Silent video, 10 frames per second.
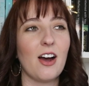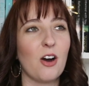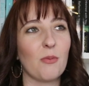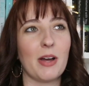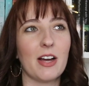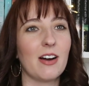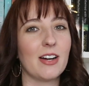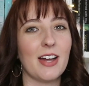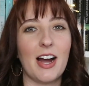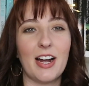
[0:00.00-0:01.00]
Oh my
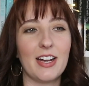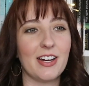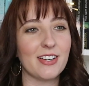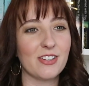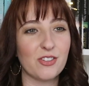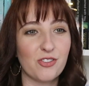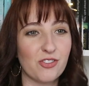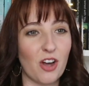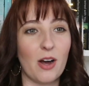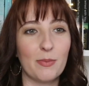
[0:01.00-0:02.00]
God, I
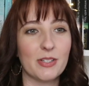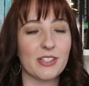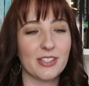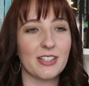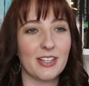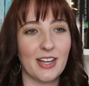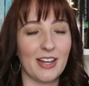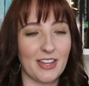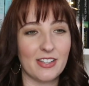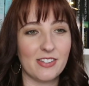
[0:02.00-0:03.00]
sobbed
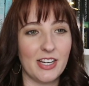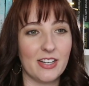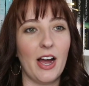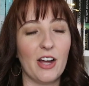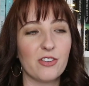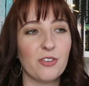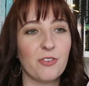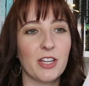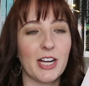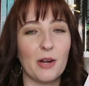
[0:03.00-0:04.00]
at that scene. I also
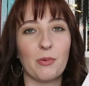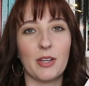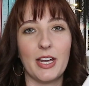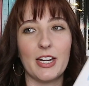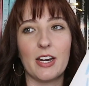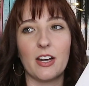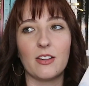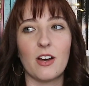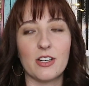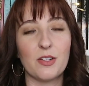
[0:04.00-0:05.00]
feel like I related a
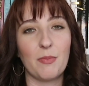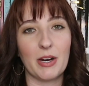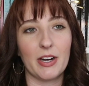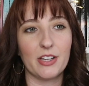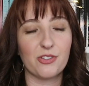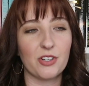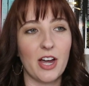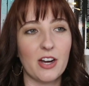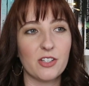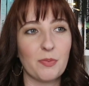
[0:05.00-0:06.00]
lot to Mary in certain
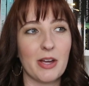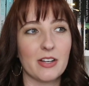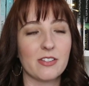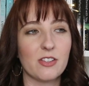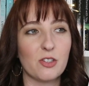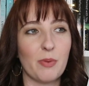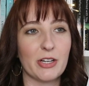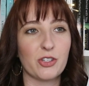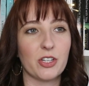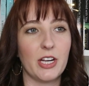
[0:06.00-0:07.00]
aspects,
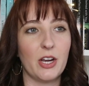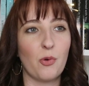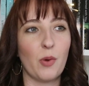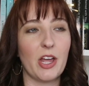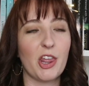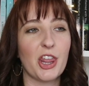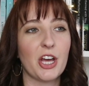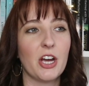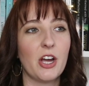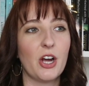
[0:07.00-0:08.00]
especially with
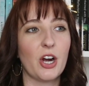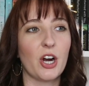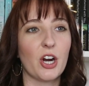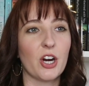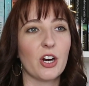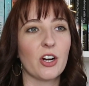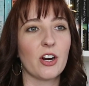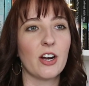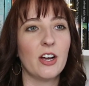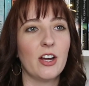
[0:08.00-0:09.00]

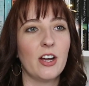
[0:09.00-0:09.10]
her